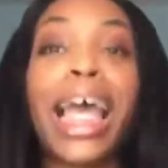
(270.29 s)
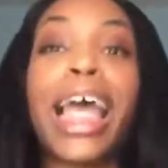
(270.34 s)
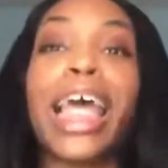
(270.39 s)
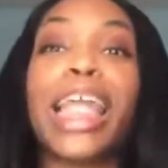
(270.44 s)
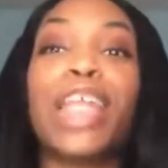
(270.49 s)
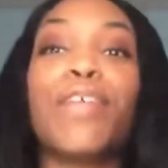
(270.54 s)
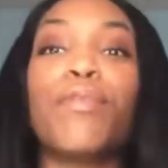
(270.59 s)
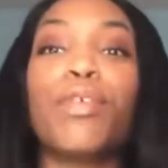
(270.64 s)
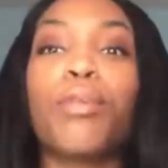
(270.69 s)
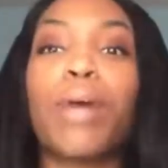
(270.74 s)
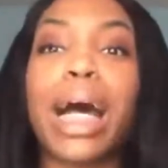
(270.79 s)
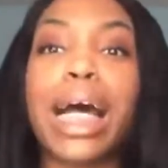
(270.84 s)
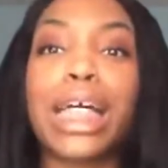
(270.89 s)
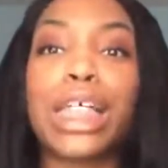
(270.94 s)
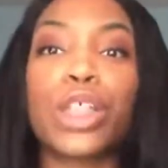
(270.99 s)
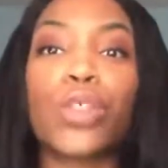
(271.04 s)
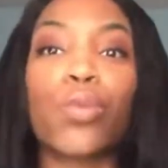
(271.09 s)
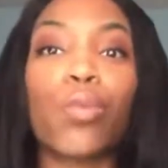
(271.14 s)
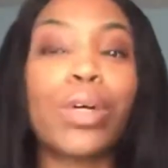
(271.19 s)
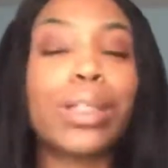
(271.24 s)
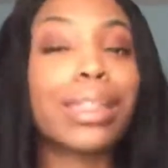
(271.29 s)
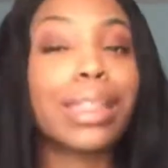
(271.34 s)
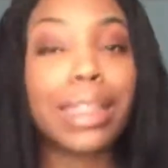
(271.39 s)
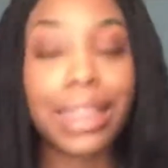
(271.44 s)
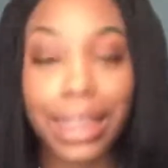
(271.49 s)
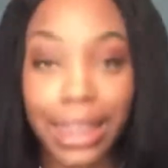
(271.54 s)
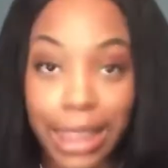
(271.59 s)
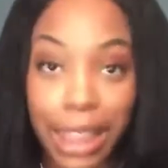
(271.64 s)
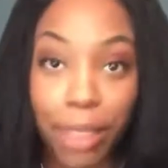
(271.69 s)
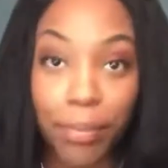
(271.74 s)
And if you guys want to
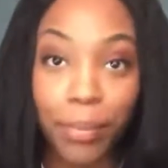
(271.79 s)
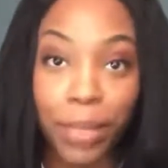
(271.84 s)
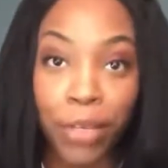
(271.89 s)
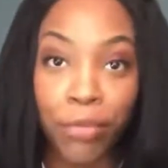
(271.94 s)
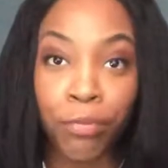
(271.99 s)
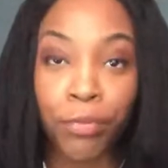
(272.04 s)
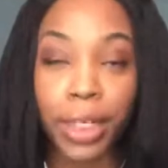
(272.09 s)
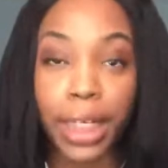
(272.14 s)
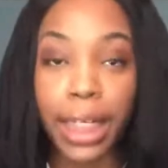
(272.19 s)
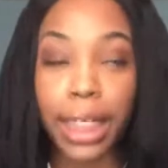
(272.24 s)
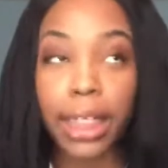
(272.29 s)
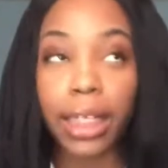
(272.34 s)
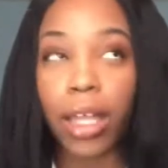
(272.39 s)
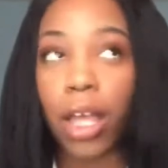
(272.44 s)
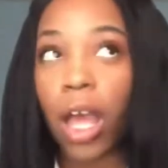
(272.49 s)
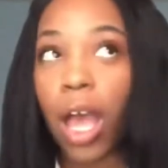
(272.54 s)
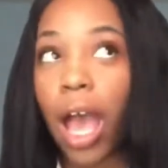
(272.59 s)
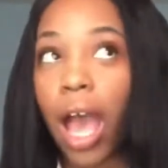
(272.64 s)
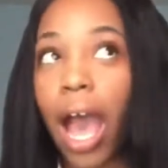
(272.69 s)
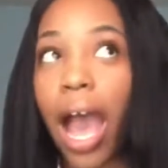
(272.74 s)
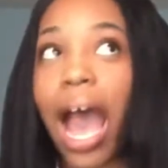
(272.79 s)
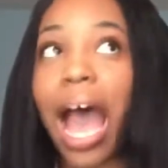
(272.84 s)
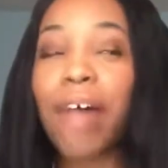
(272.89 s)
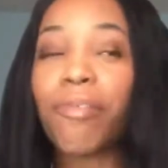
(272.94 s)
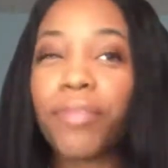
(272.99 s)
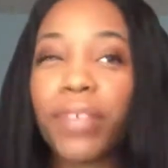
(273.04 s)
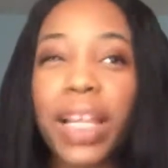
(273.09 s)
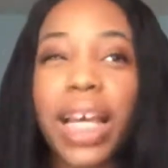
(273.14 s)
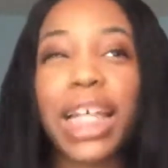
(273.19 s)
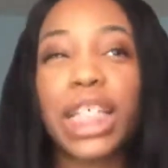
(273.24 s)
see me read, I
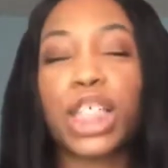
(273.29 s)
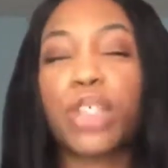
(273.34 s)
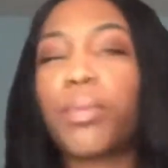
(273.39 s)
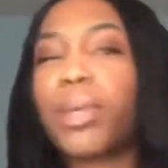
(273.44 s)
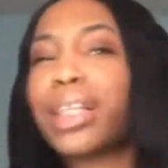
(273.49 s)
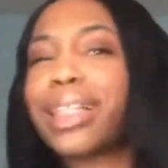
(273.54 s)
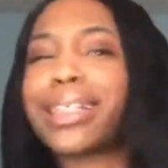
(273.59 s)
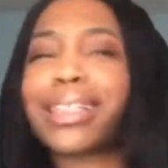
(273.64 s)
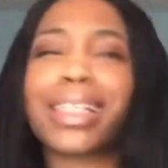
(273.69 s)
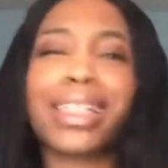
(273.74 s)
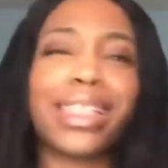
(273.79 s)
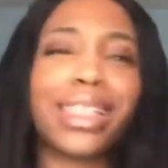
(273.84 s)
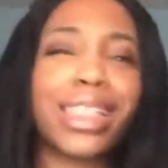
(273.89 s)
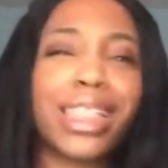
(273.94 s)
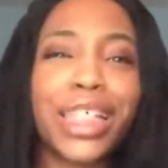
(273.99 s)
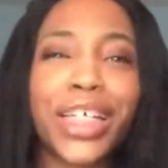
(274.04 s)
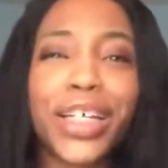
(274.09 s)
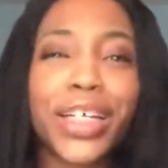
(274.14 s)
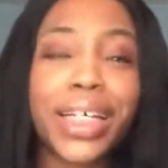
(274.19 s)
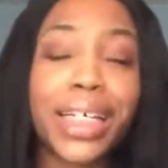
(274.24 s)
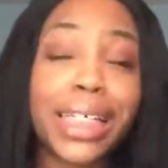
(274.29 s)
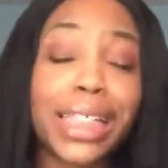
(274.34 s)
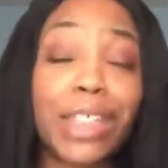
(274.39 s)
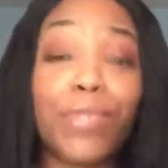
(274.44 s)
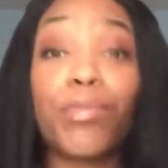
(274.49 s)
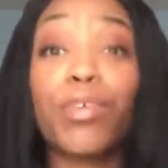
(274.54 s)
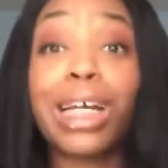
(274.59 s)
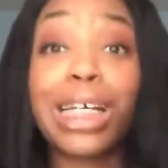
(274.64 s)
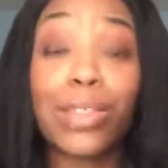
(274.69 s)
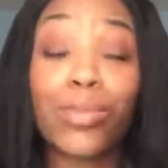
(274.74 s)
feel like I should make this like a series.
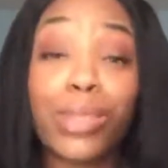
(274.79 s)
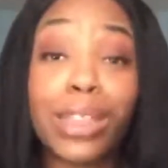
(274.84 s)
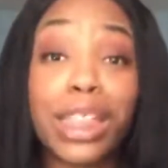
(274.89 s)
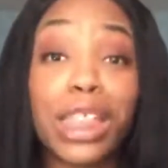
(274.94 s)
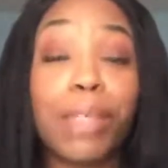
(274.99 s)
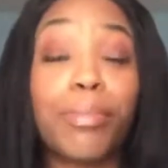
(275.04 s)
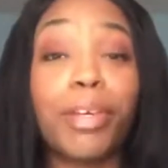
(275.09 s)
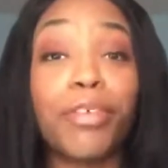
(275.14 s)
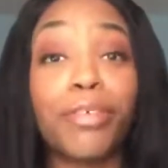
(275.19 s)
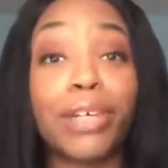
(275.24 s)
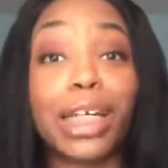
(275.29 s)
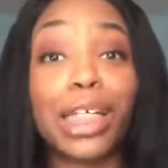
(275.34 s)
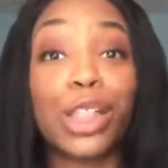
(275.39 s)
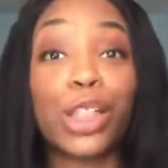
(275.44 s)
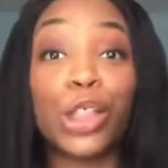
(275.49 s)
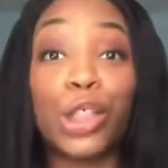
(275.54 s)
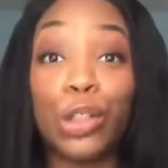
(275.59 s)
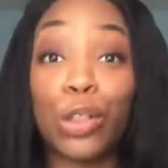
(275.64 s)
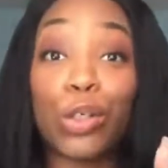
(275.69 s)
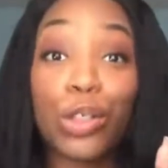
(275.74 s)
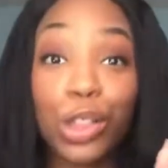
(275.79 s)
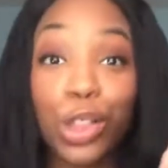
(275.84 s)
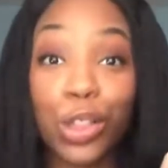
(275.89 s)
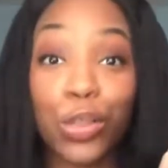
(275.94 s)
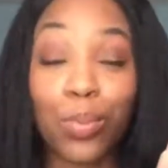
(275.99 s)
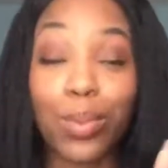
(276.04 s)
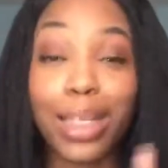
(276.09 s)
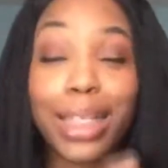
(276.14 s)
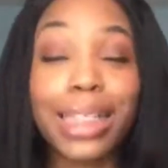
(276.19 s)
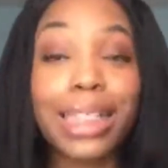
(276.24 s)
If you guys want to see me react to your
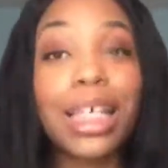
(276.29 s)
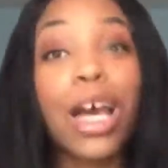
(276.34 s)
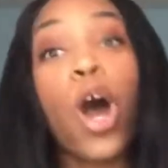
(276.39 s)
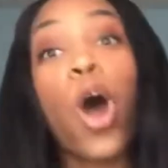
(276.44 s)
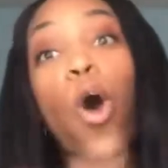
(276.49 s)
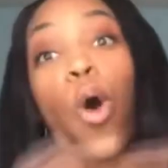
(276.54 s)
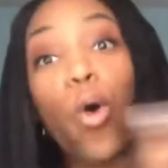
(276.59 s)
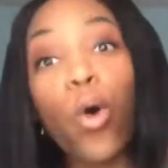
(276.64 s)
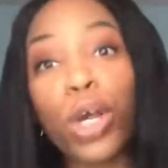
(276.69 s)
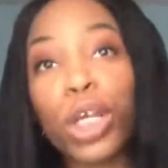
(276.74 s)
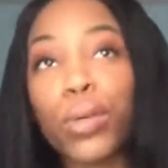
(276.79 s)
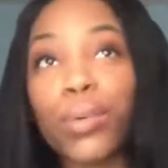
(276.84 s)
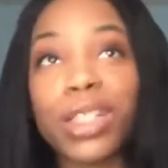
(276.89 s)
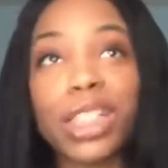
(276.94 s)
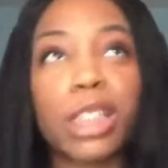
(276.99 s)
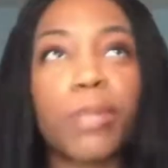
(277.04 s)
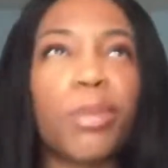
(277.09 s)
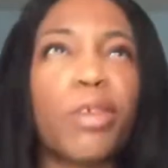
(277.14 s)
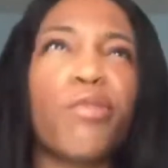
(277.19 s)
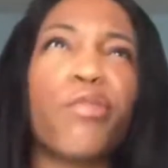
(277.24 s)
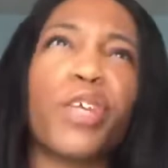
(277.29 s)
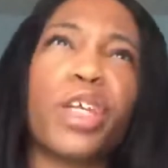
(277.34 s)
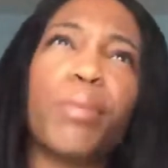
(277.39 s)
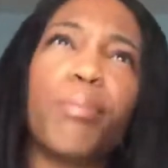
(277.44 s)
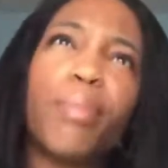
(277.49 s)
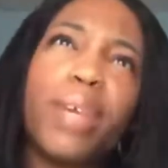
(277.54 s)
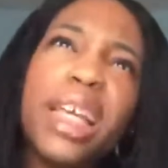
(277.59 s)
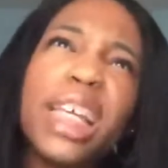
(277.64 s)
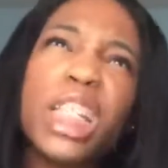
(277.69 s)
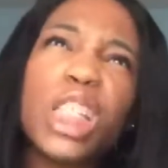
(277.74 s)
tweets, or you want to see me read
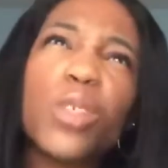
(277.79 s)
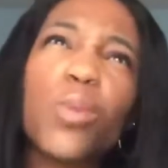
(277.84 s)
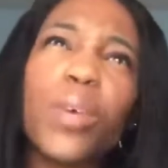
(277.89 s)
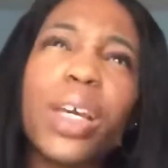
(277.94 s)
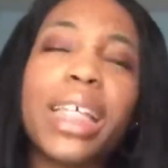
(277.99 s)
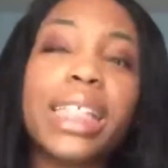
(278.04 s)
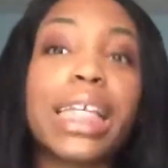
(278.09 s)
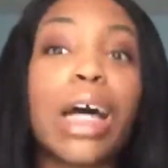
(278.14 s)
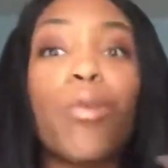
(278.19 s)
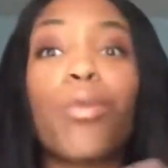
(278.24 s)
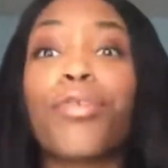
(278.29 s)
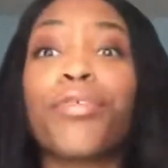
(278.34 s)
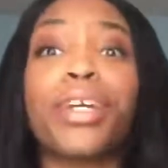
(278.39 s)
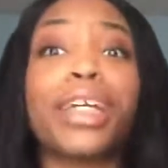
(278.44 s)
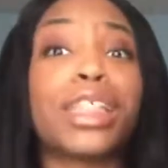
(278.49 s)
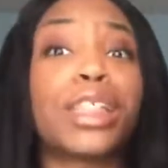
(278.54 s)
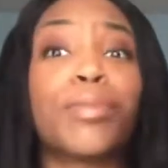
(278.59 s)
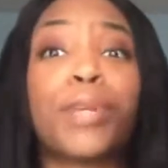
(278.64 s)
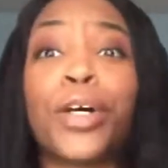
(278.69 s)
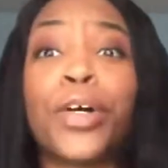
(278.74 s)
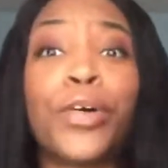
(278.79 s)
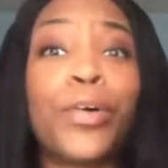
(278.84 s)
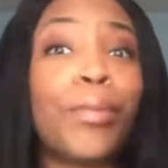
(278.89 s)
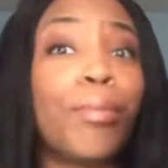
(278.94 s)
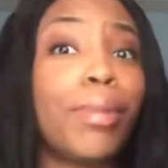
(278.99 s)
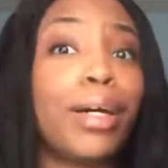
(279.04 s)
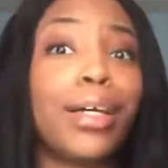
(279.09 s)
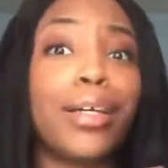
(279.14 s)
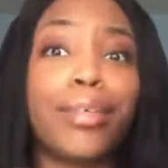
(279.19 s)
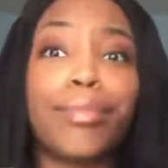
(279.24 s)
mean tweets, I will react to my own,
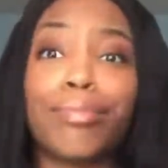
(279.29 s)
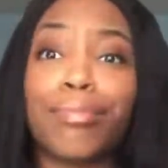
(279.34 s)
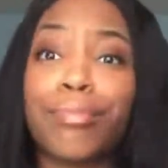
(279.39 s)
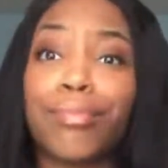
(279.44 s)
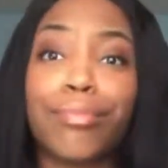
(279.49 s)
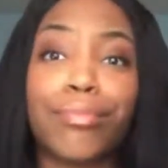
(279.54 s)
but